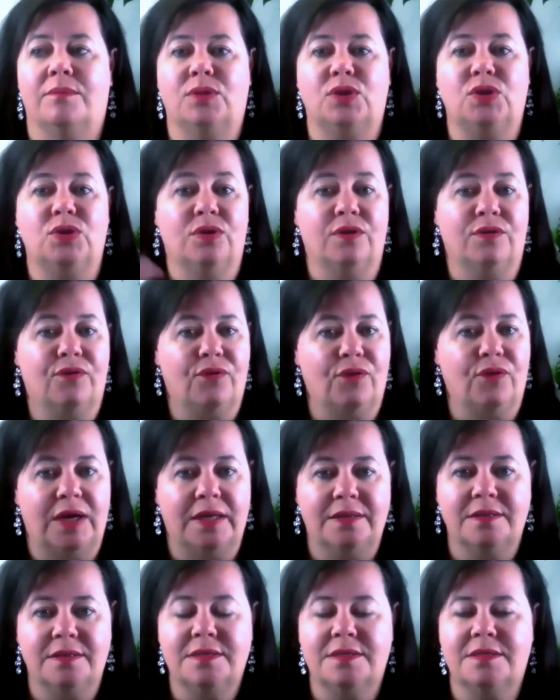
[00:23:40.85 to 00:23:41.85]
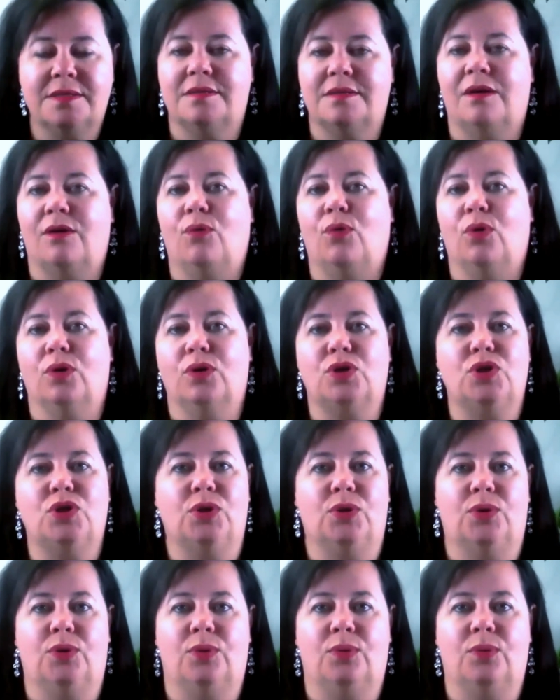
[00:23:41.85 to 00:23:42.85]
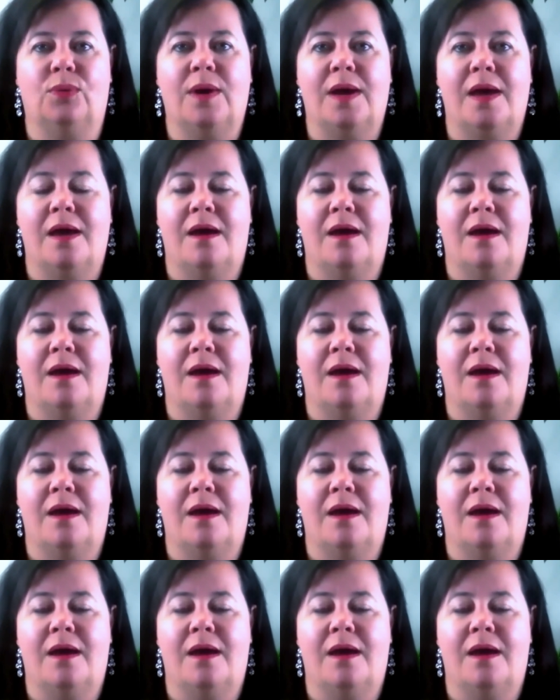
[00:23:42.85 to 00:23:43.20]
to the friends or to,